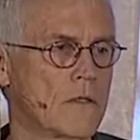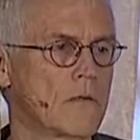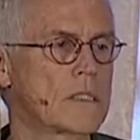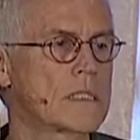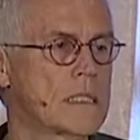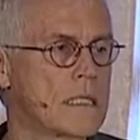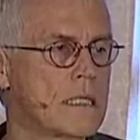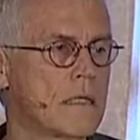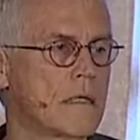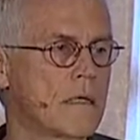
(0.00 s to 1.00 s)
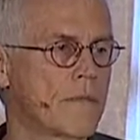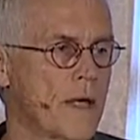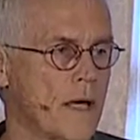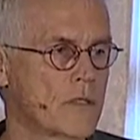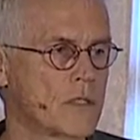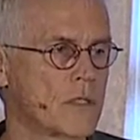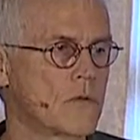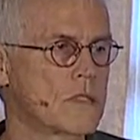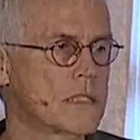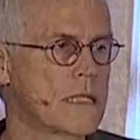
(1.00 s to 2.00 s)
you see algae,
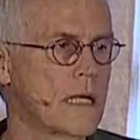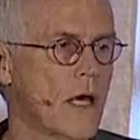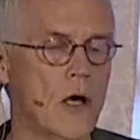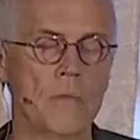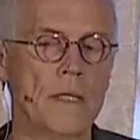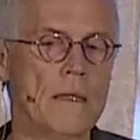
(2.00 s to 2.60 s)
you see kelp.